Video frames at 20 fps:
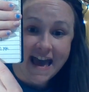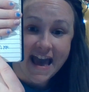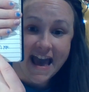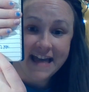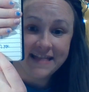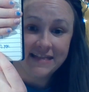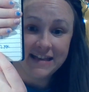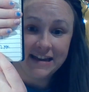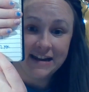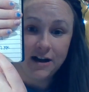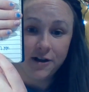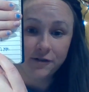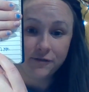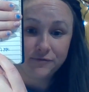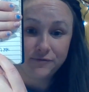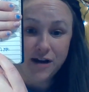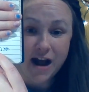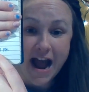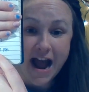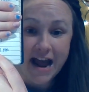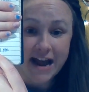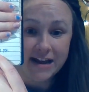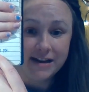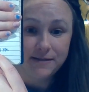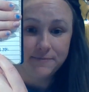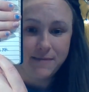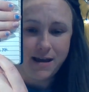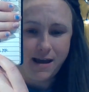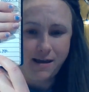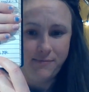and then I'll write
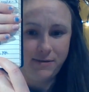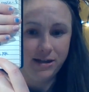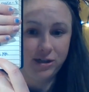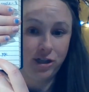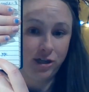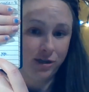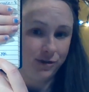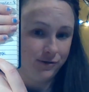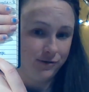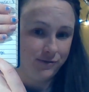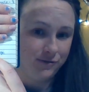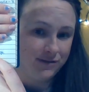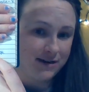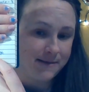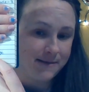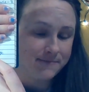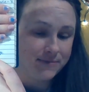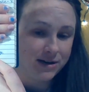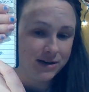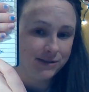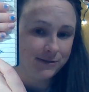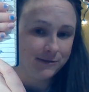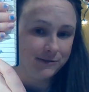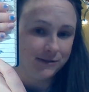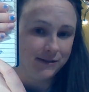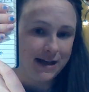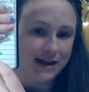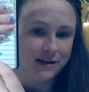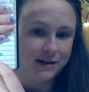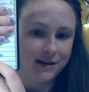maybe 2 numbers or
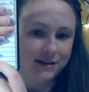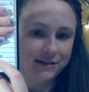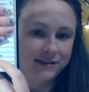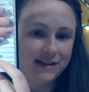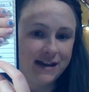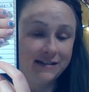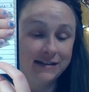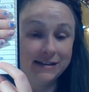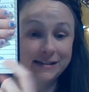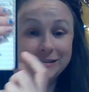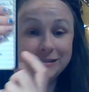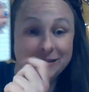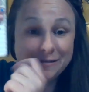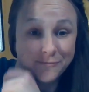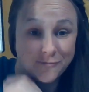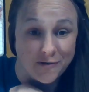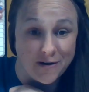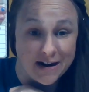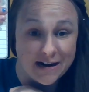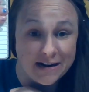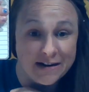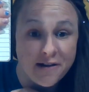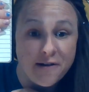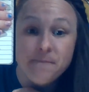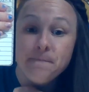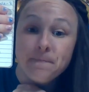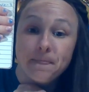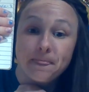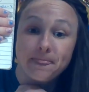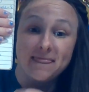letters and then some more.
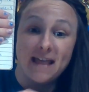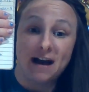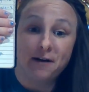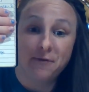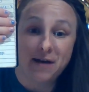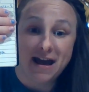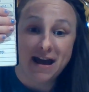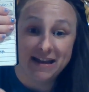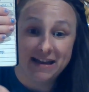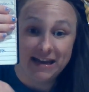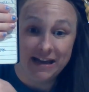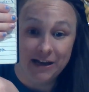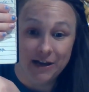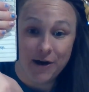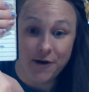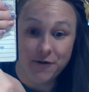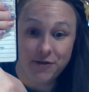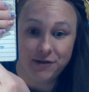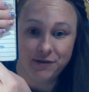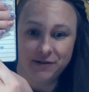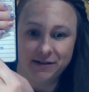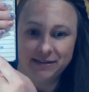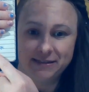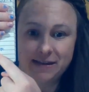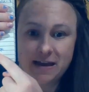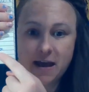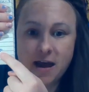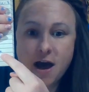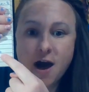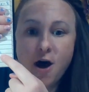That way I can go through and
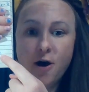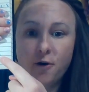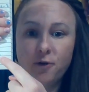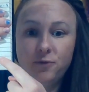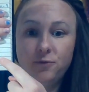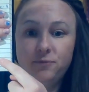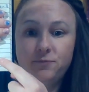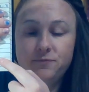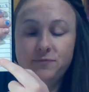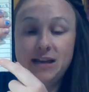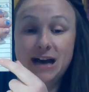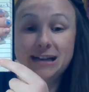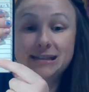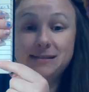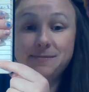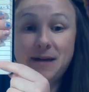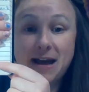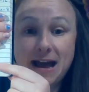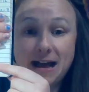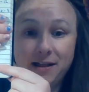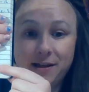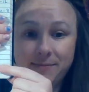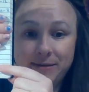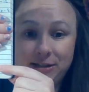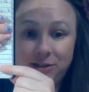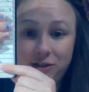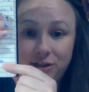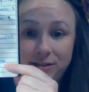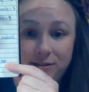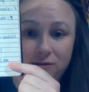say, oh, that's my
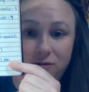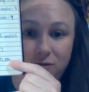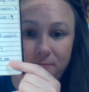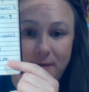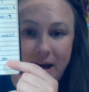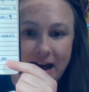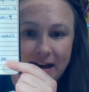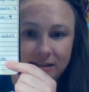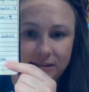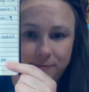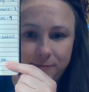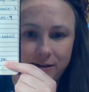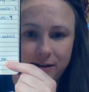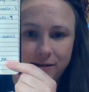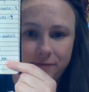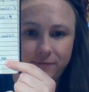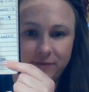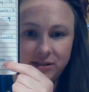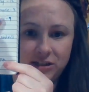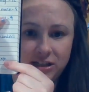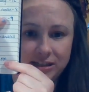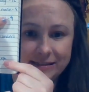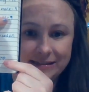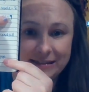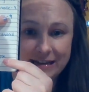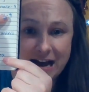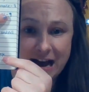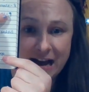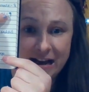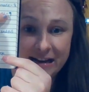elementary school password, which is
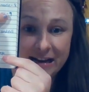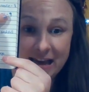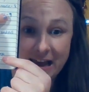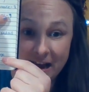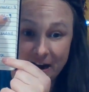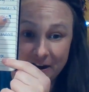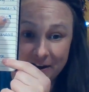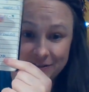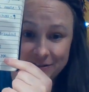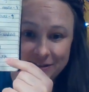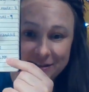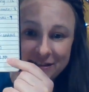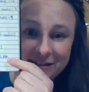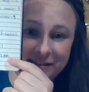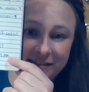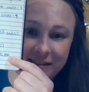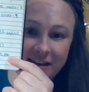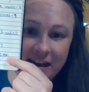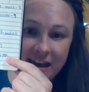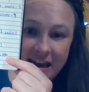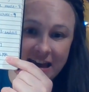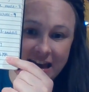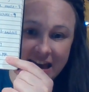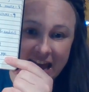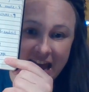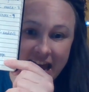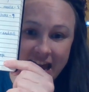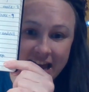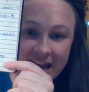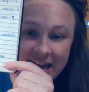9 characters,
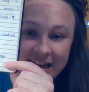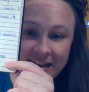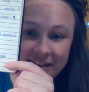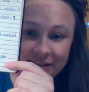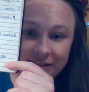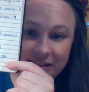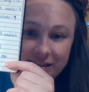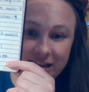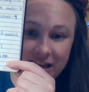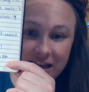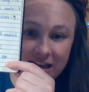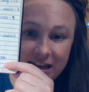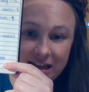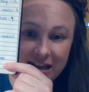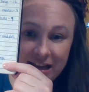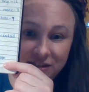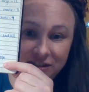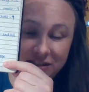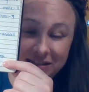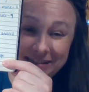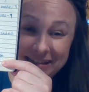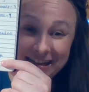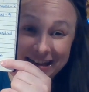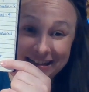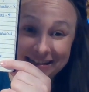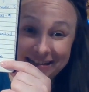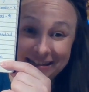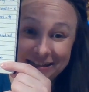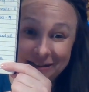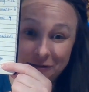and just in
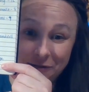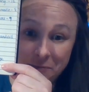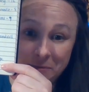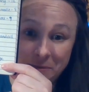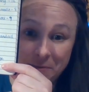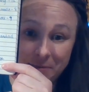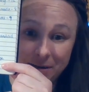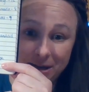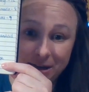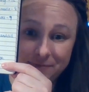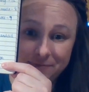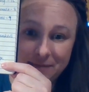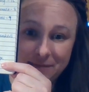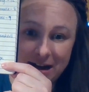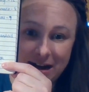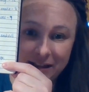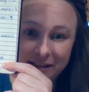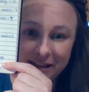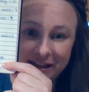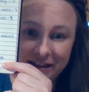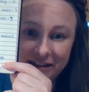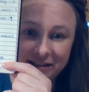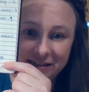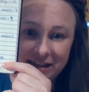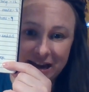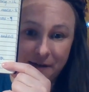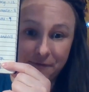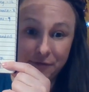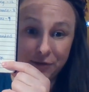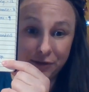case I don't remember, at least
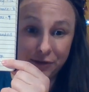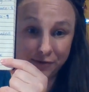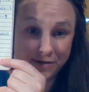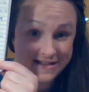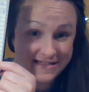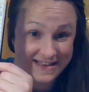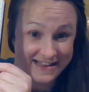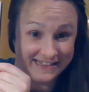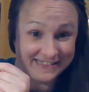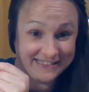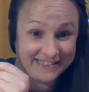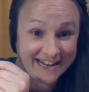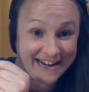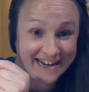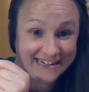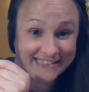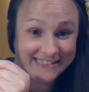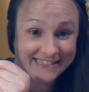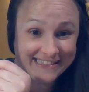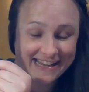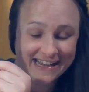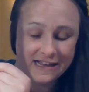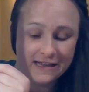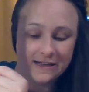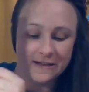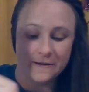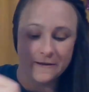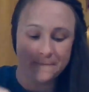have 3 things that I see.